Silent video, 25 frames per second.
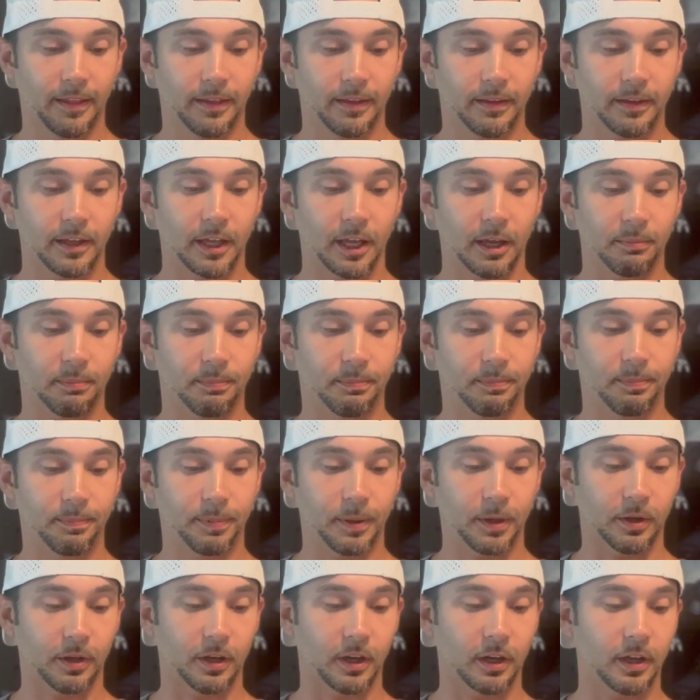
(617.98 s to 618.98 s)
yeah,
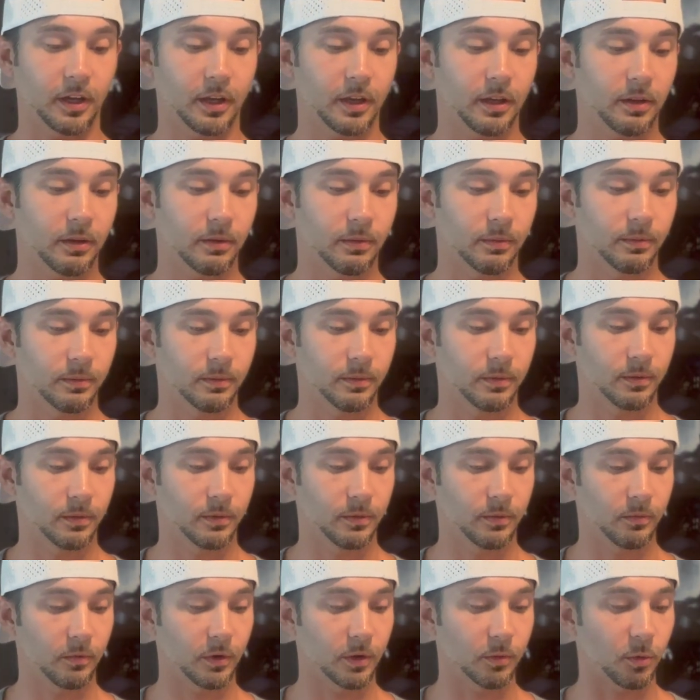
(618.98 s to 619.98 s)
pick
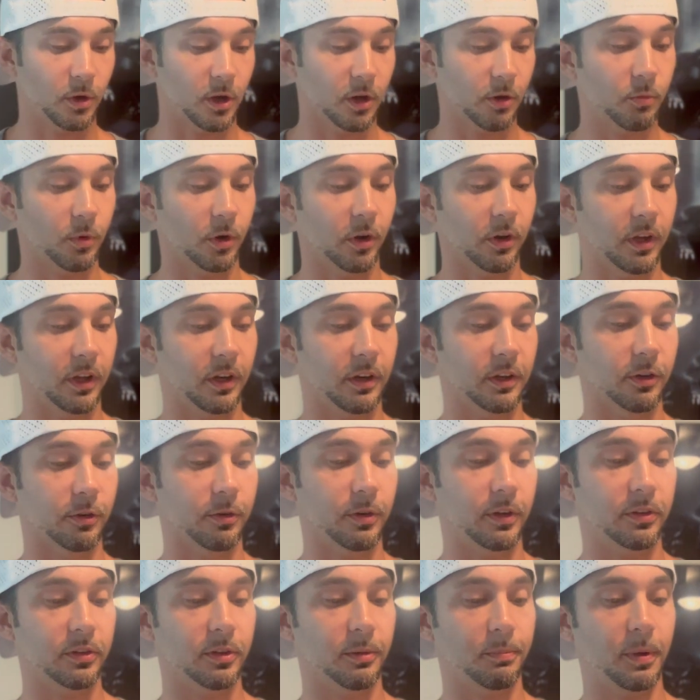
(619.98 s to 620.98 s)
one walk where you can
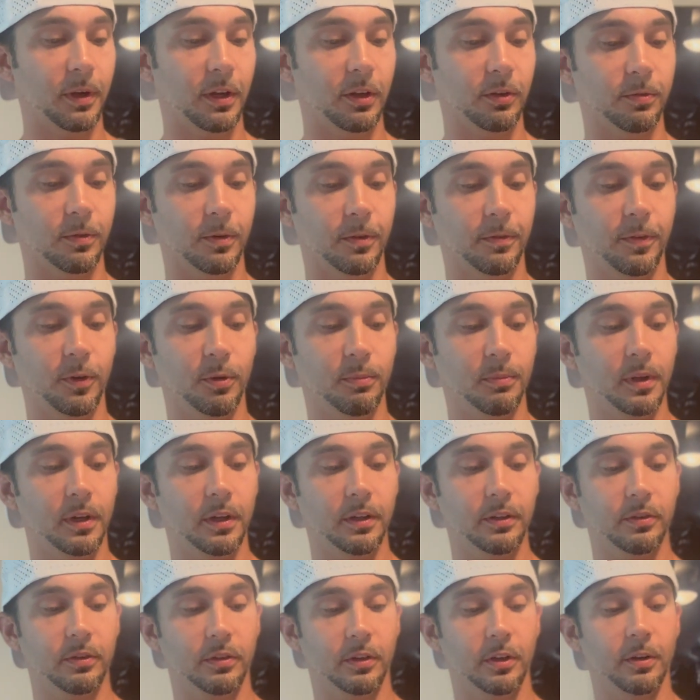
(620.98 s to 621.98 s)
increase the pace for a few
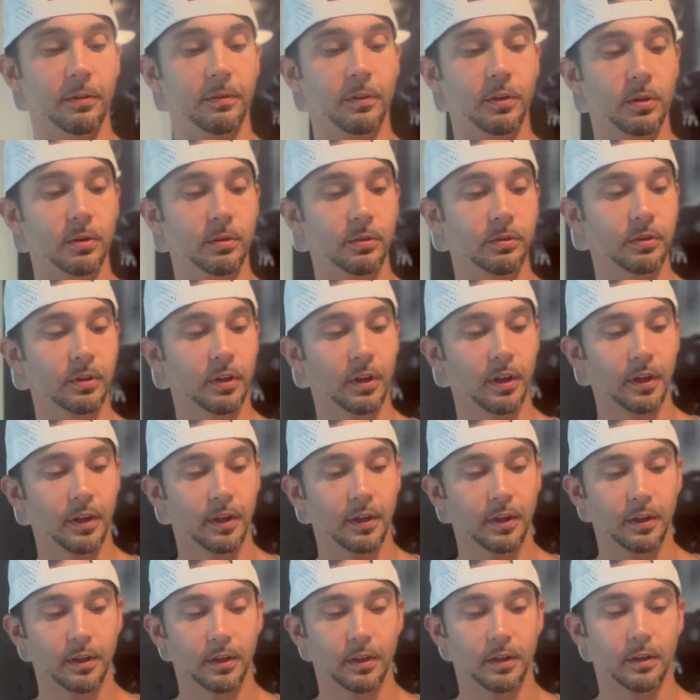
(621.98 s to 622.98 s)
minutes, intervals.
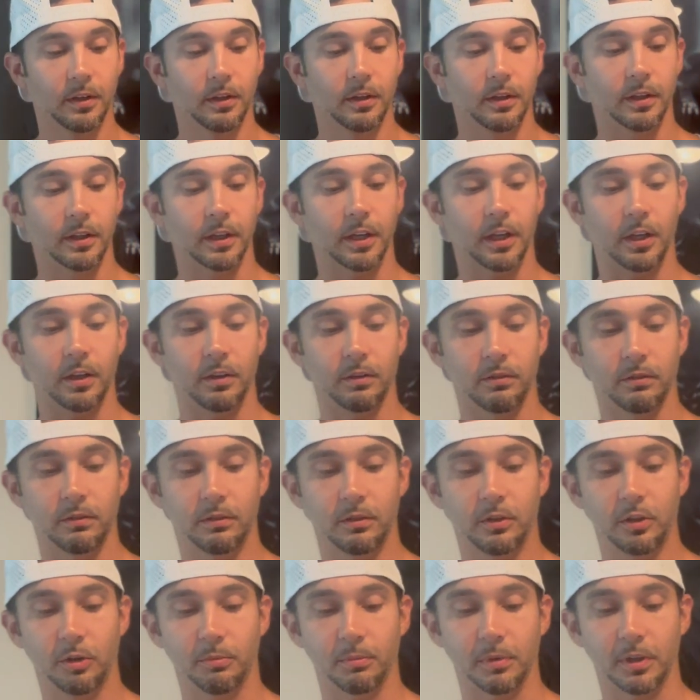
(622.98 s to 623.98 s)
Again,
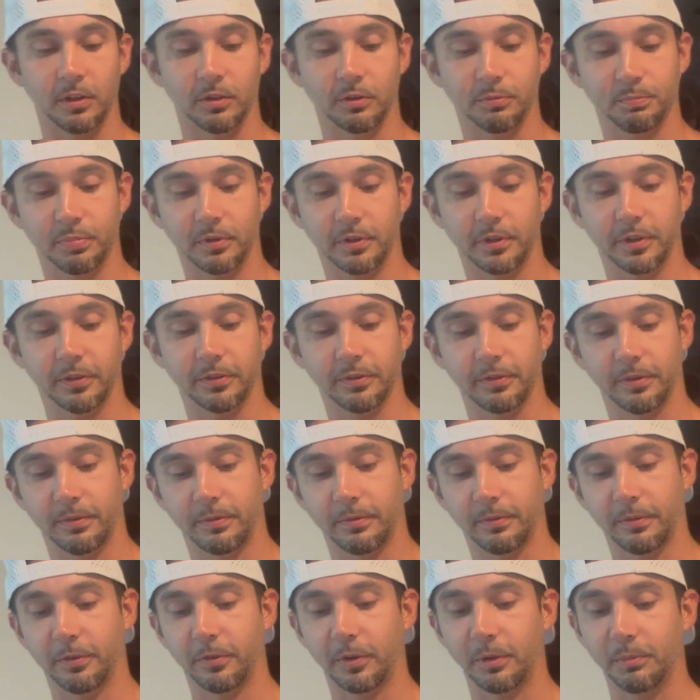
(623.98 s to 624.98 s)
2 minutes brisk,
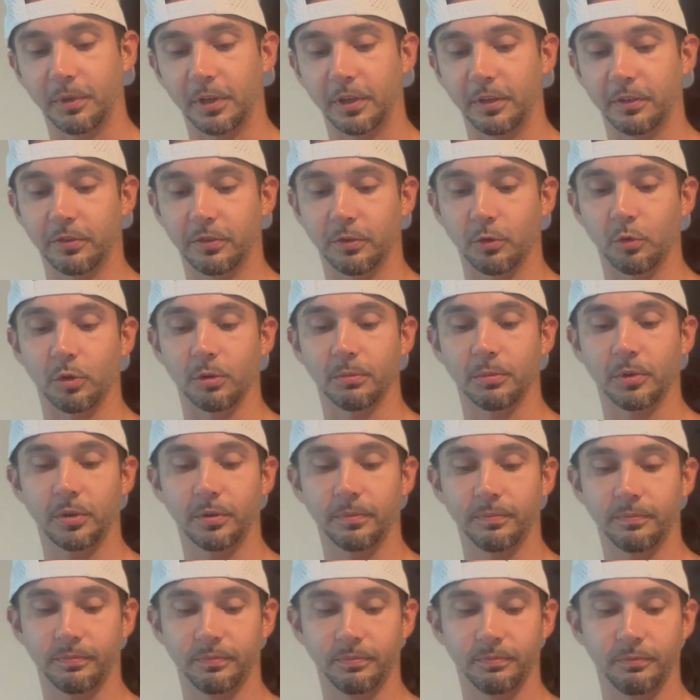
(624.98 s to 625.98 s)
3 minutes
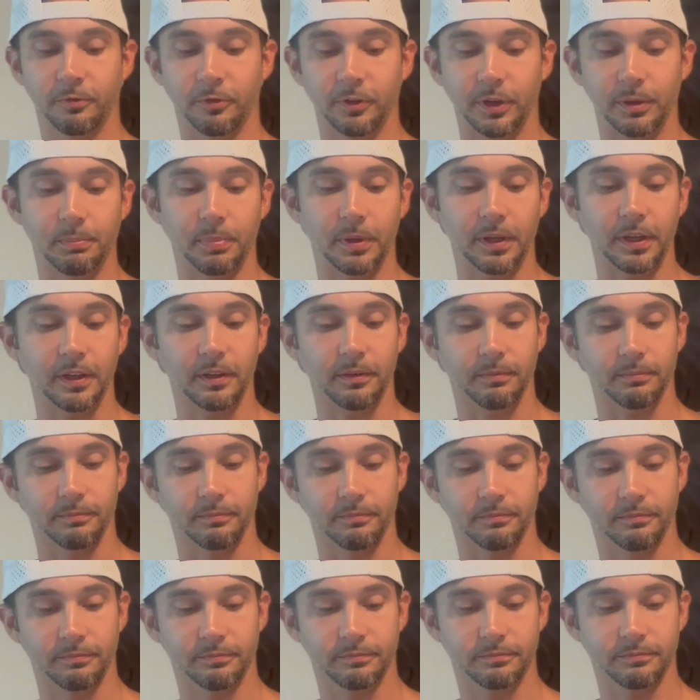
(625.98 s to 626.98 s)
normal, repeat,
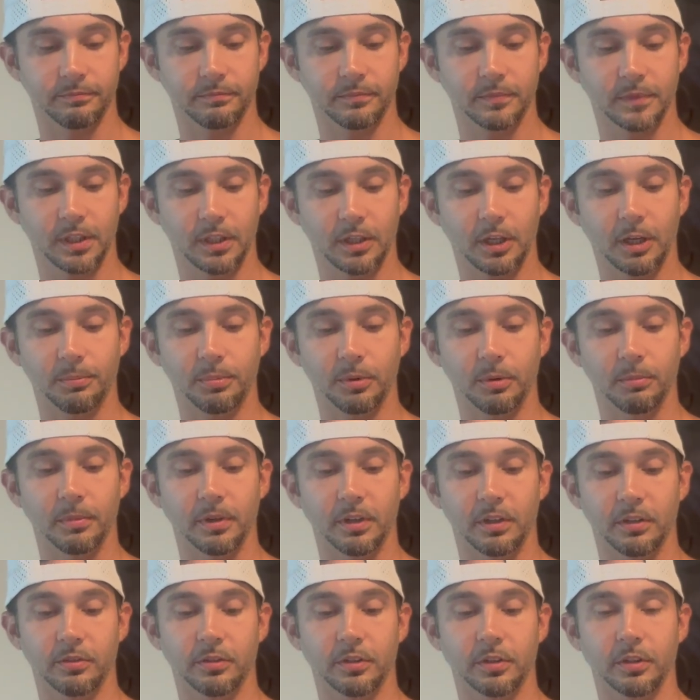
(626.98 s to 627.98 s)
a couple of
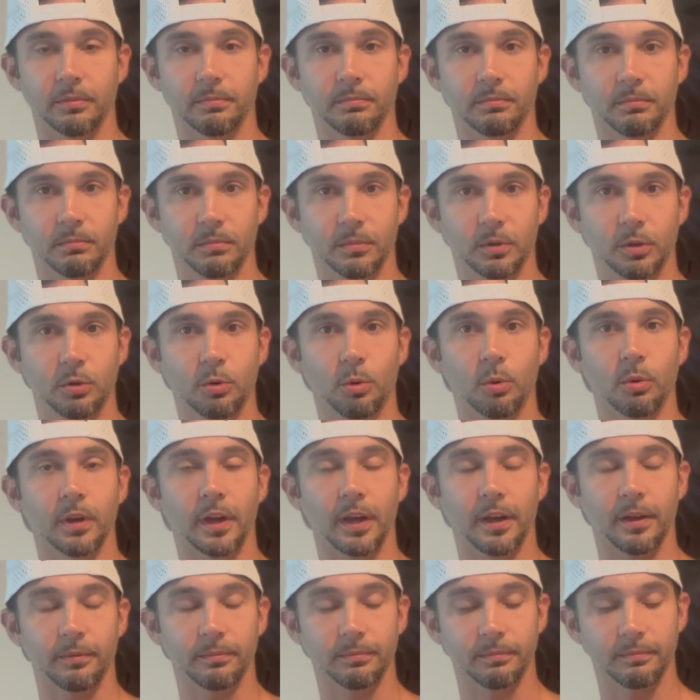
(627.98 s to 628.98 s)
minutes to cool
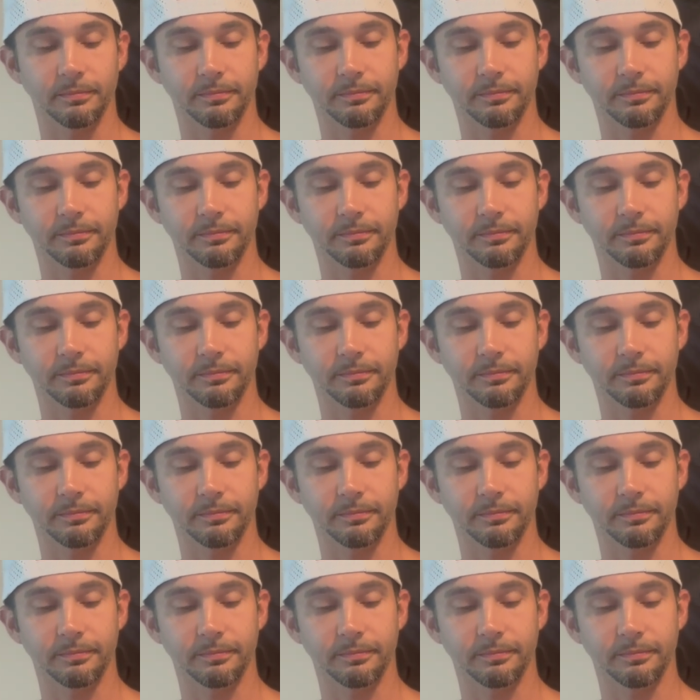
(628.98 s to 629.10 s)
down.